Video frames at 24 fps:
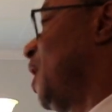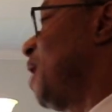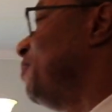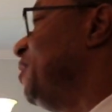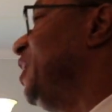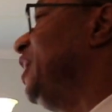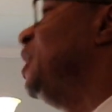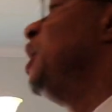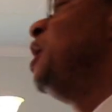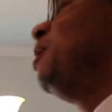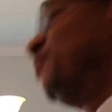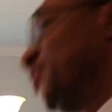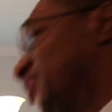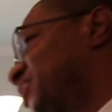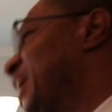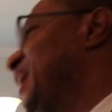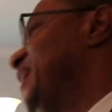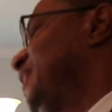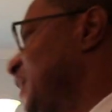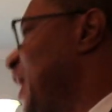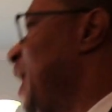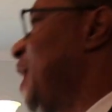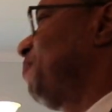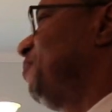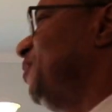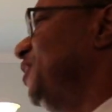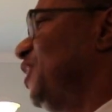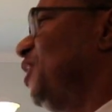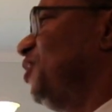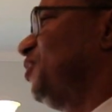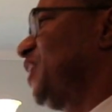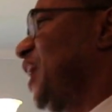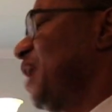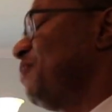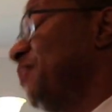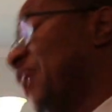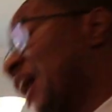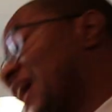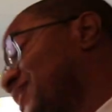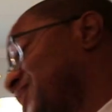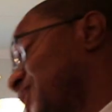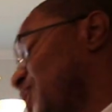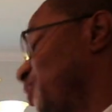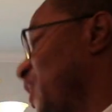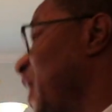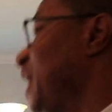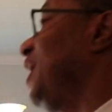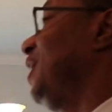I mean, mistakes happen, don't they? I mean,
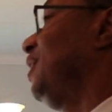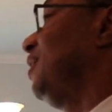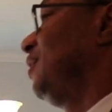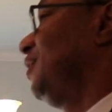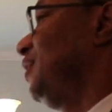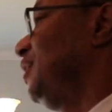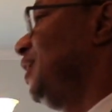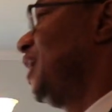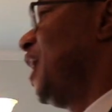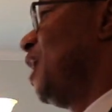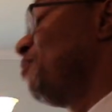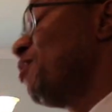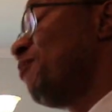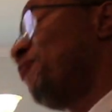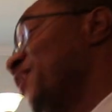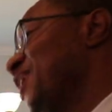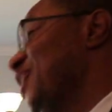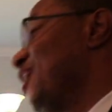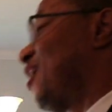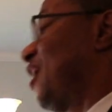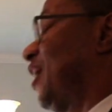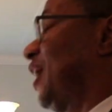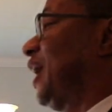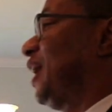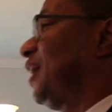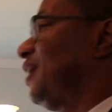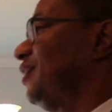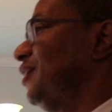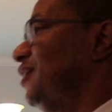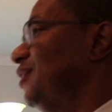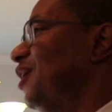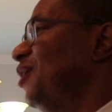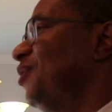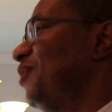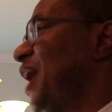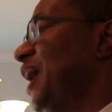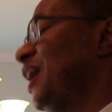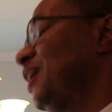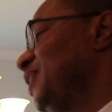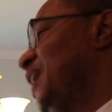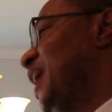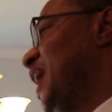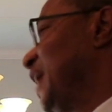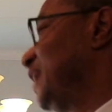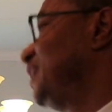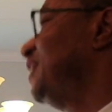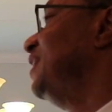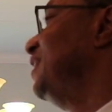that's okay. I'm going to be all right. You know, I,
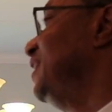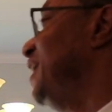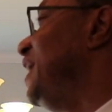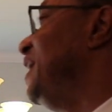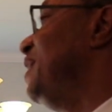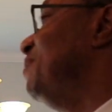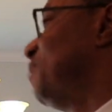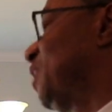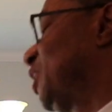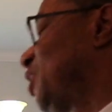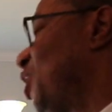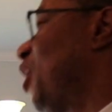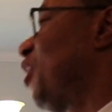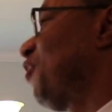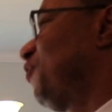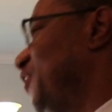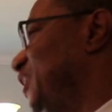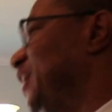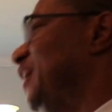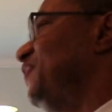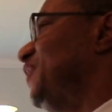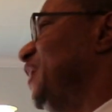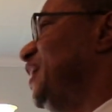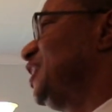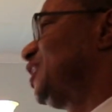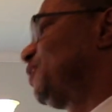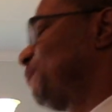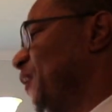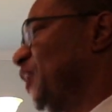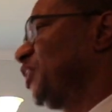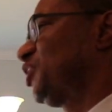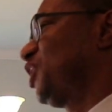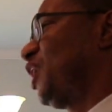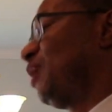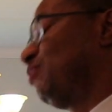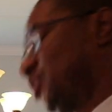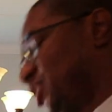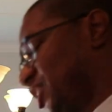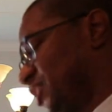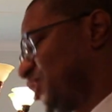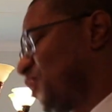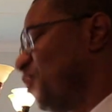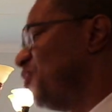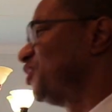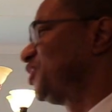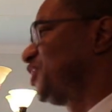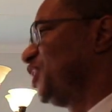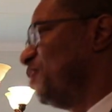I didn't need my car for anything special. I was
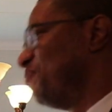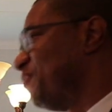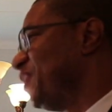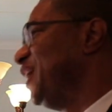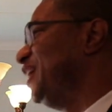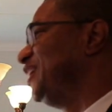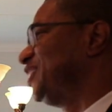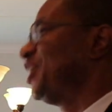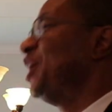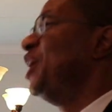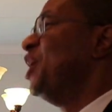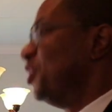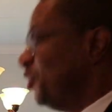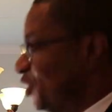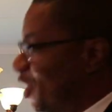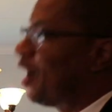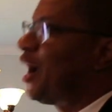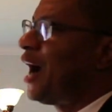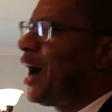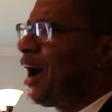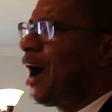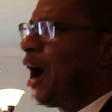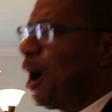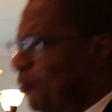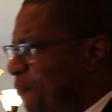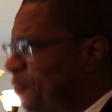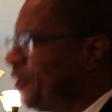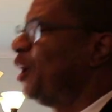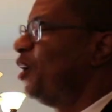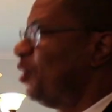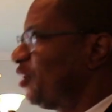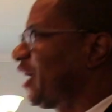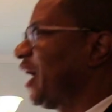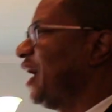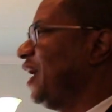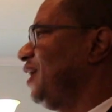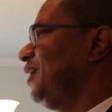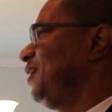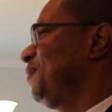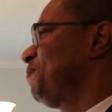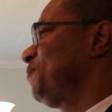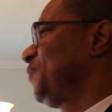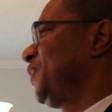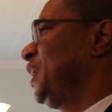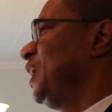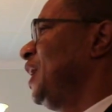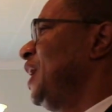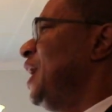just going to the beach. You know, I, will be okay.
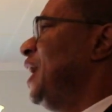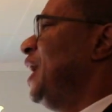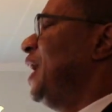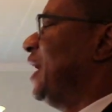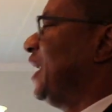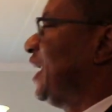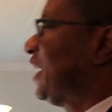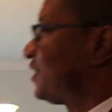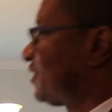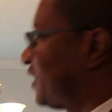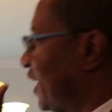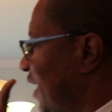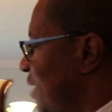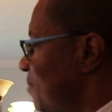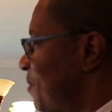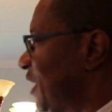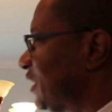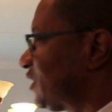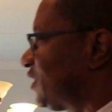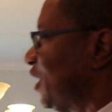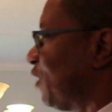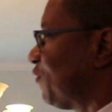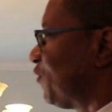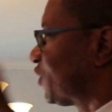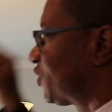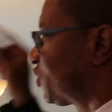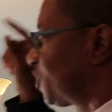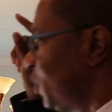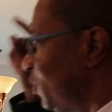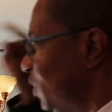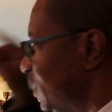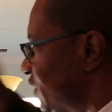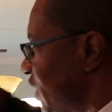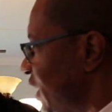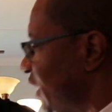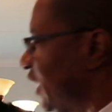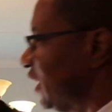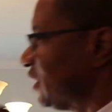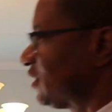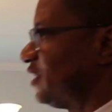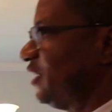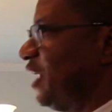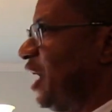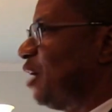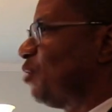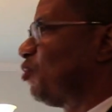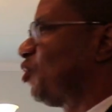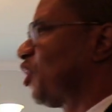And I said to myself, as soon as he gets
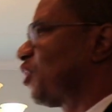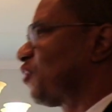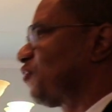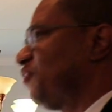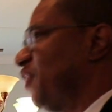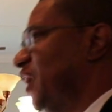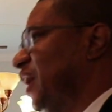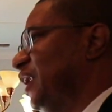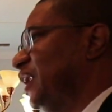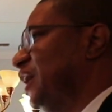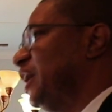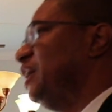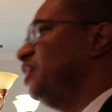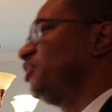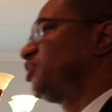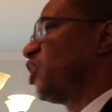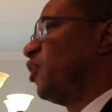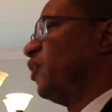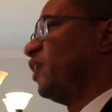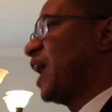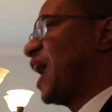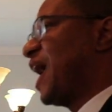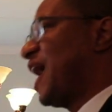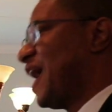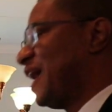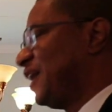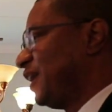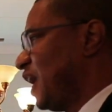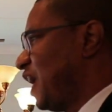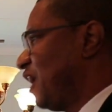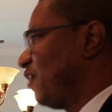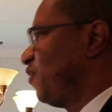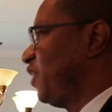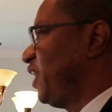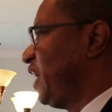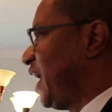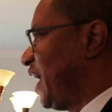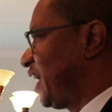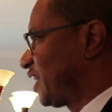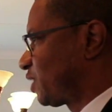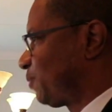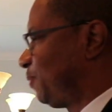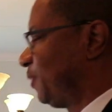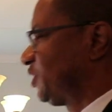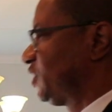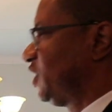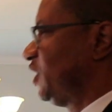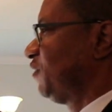in that work van, he's going to add every
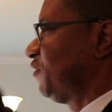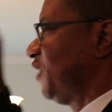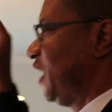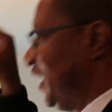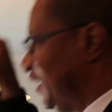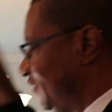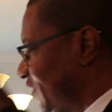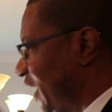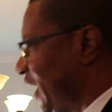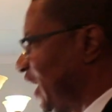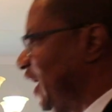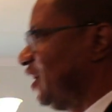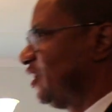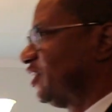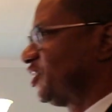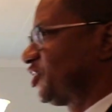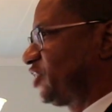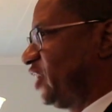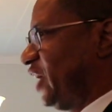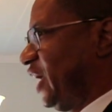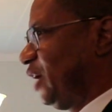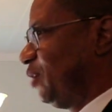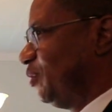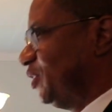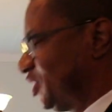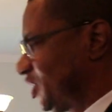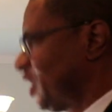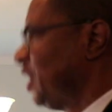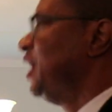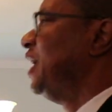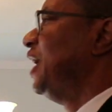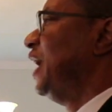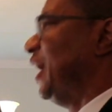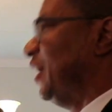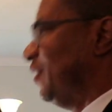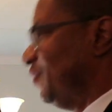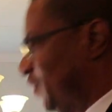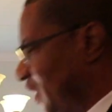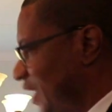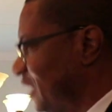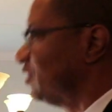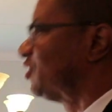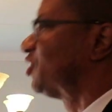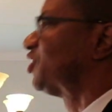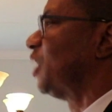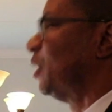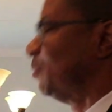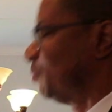expletive in the English language and
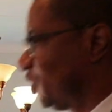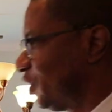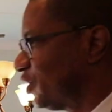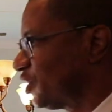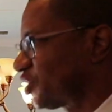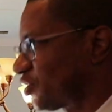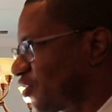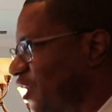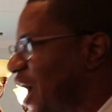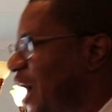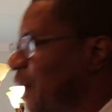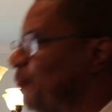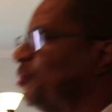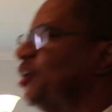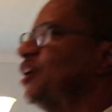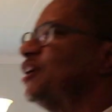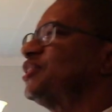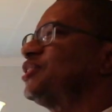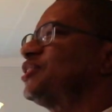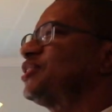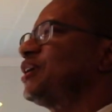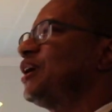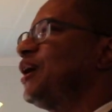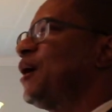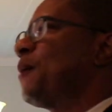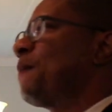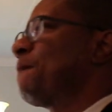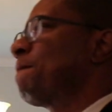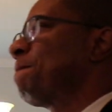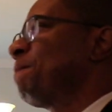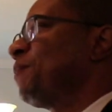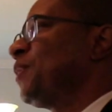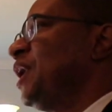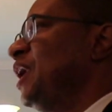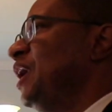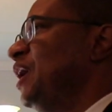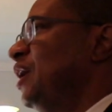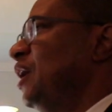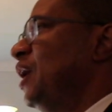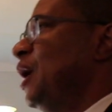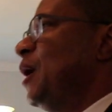then some to describe us.